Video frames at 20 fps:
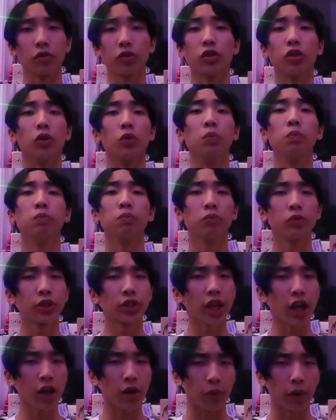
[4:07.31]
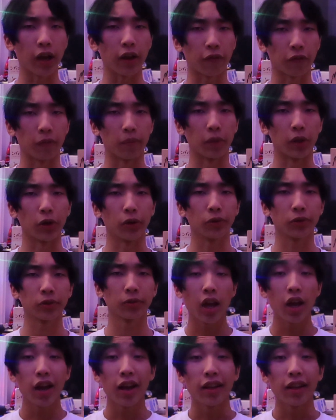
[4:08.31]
so stay away from those.